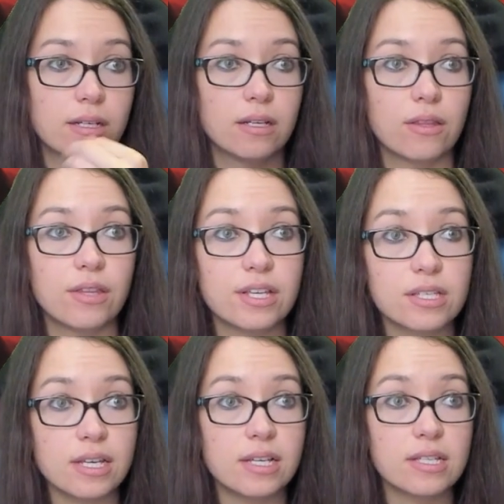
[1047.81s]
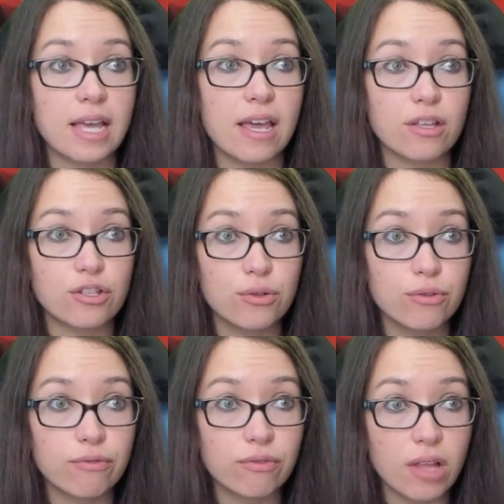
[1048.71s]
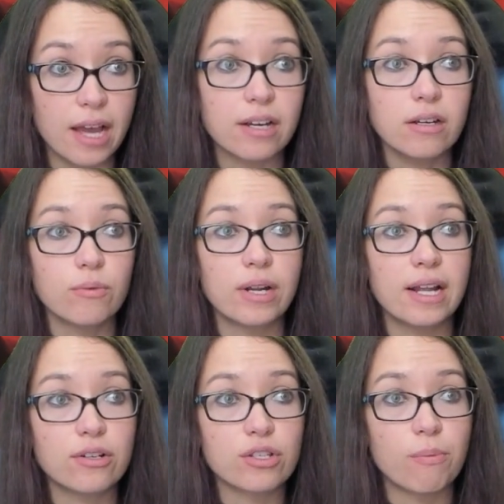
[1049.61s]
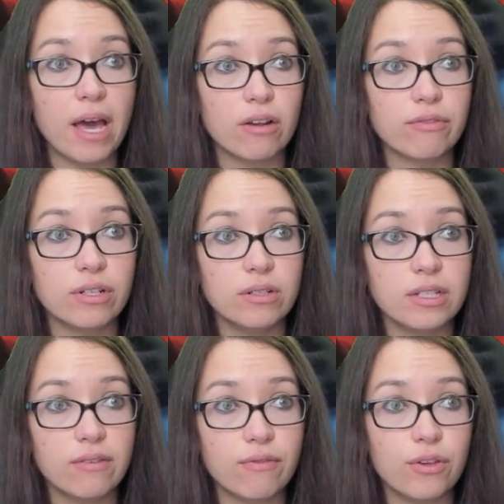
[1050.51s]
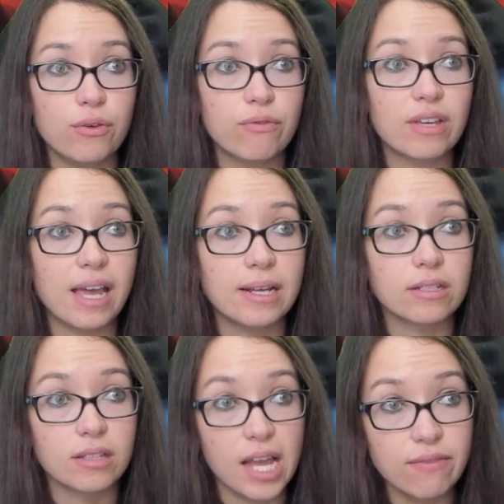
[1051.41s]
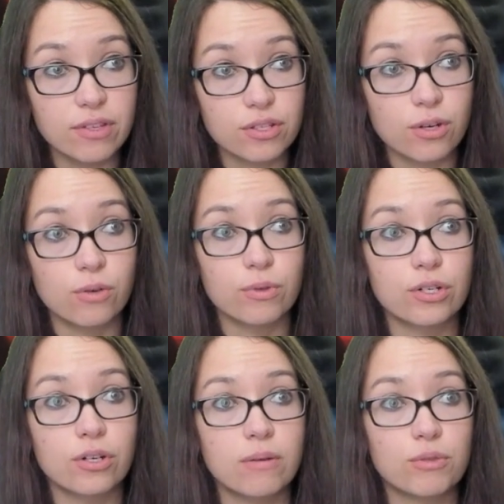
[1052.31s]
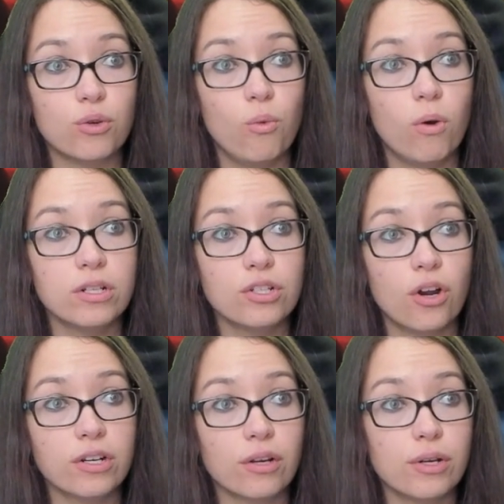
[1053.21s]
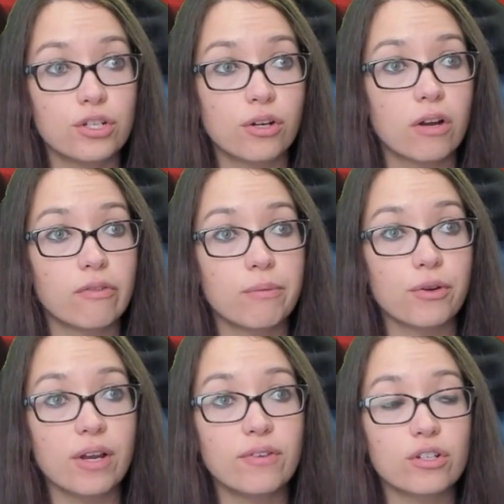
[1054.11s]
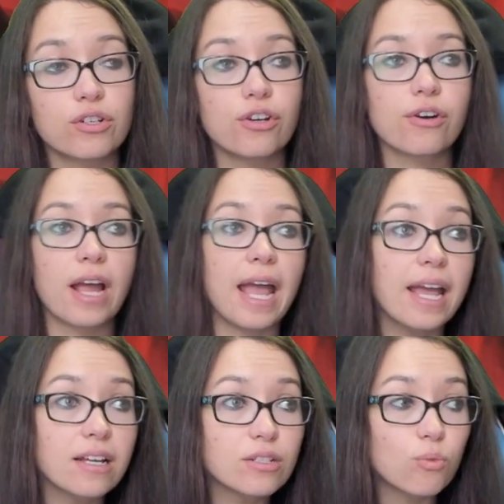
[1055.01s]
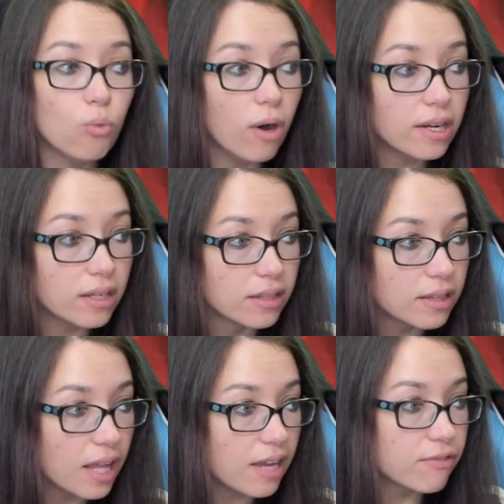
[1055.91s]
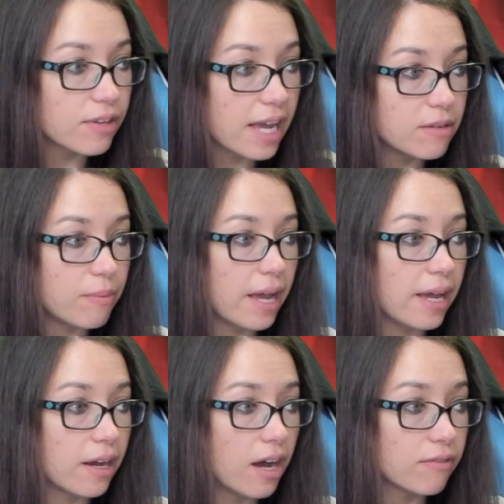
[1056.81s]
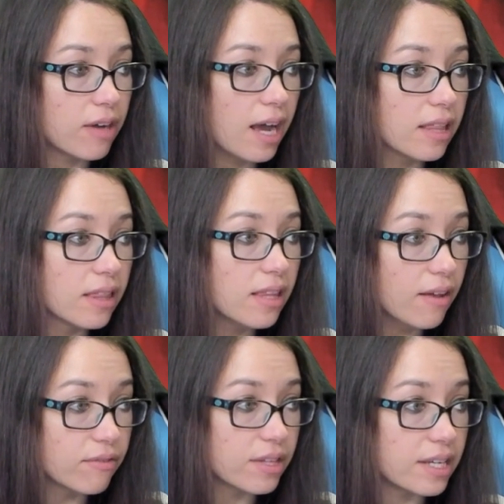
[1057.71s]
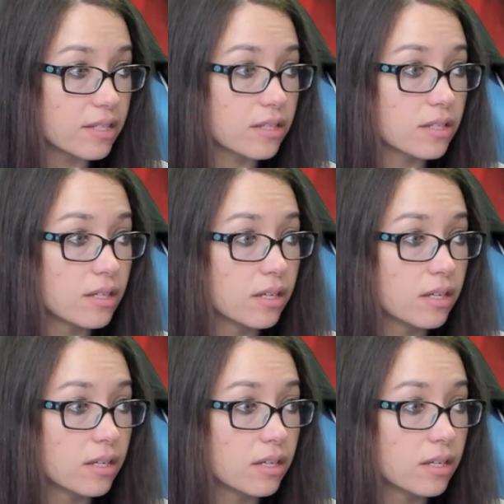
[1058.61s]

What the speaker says: This is a 2/2 flyer. When it enters the battlefield, if you've gained life this turn, return up to 1 target creature card from your graveyard to your hand. What a life gain payoff. I love this.